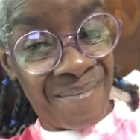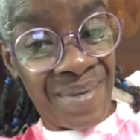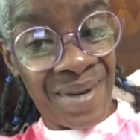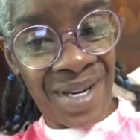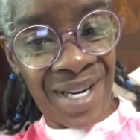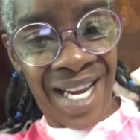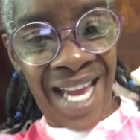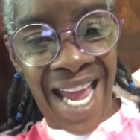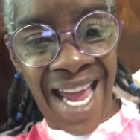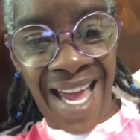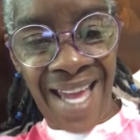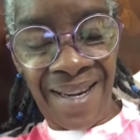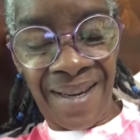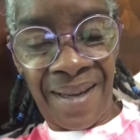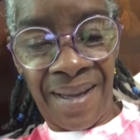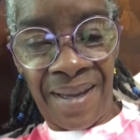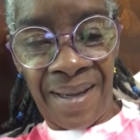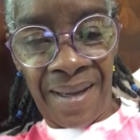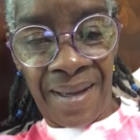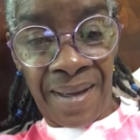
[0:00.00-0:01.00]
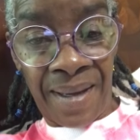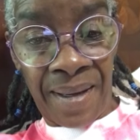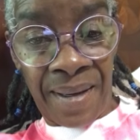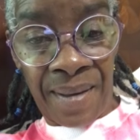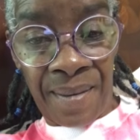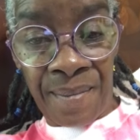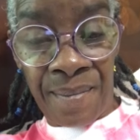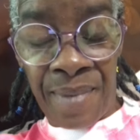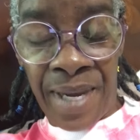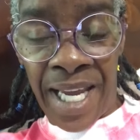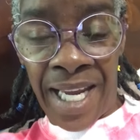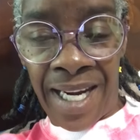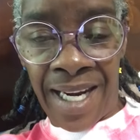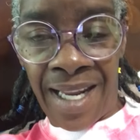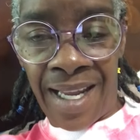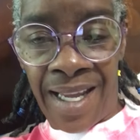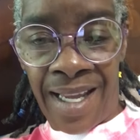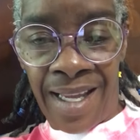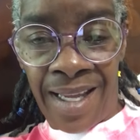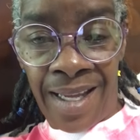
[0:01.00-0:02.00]
Bug eyed Betty.
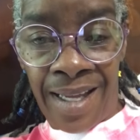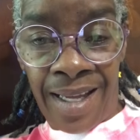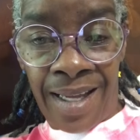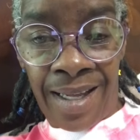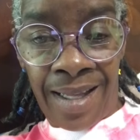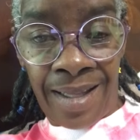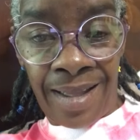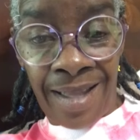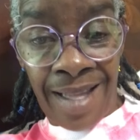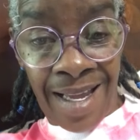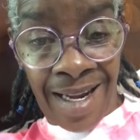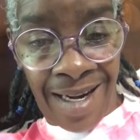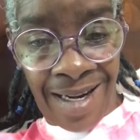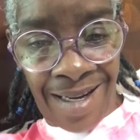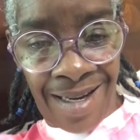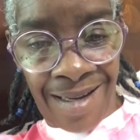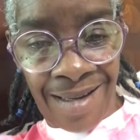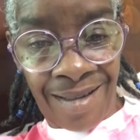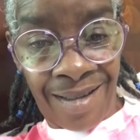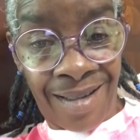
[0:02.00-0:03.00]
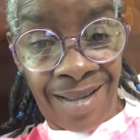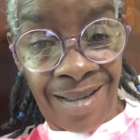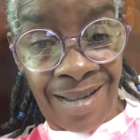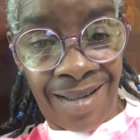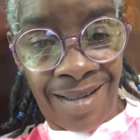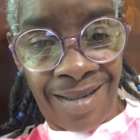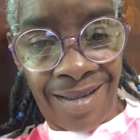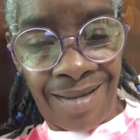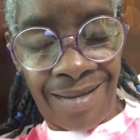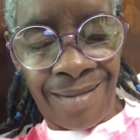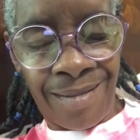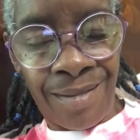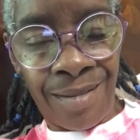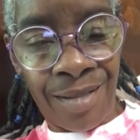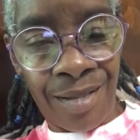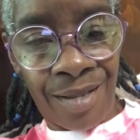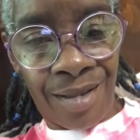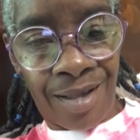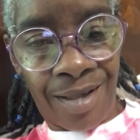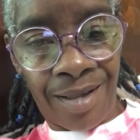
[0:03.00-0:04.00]
That is.
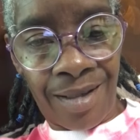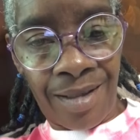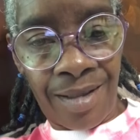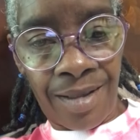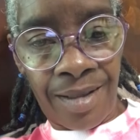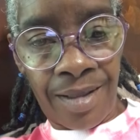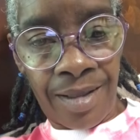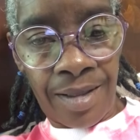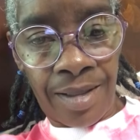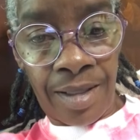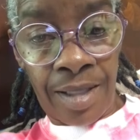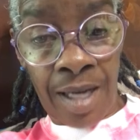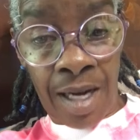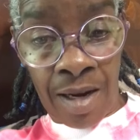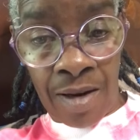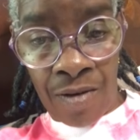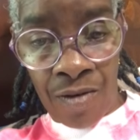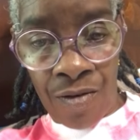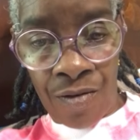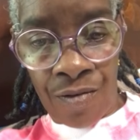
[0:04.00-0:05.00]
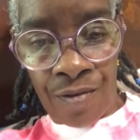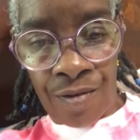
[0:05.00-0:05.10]
Look, y'all.